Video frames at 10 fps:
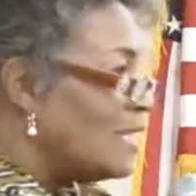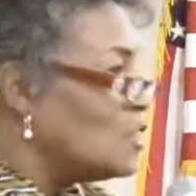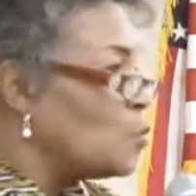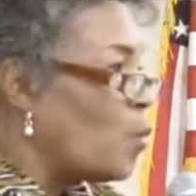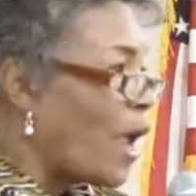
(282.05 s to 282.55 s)
is
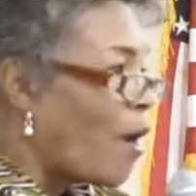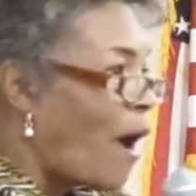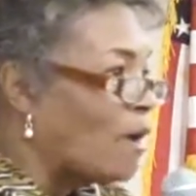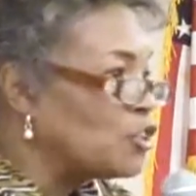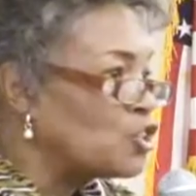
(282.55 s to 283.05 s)
where
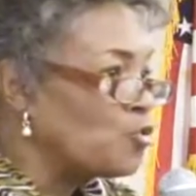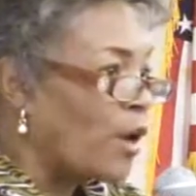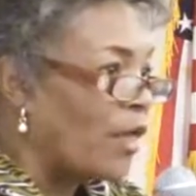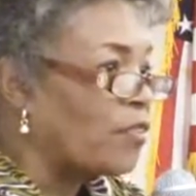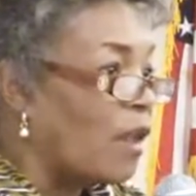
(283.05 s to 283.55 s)
our
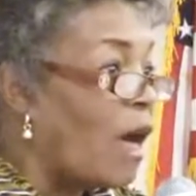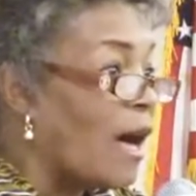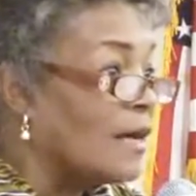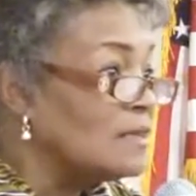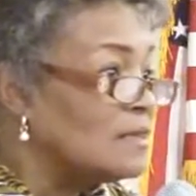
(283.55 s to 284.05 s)
strength
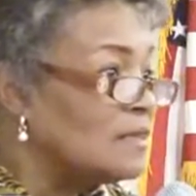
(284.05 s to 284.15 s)
lies.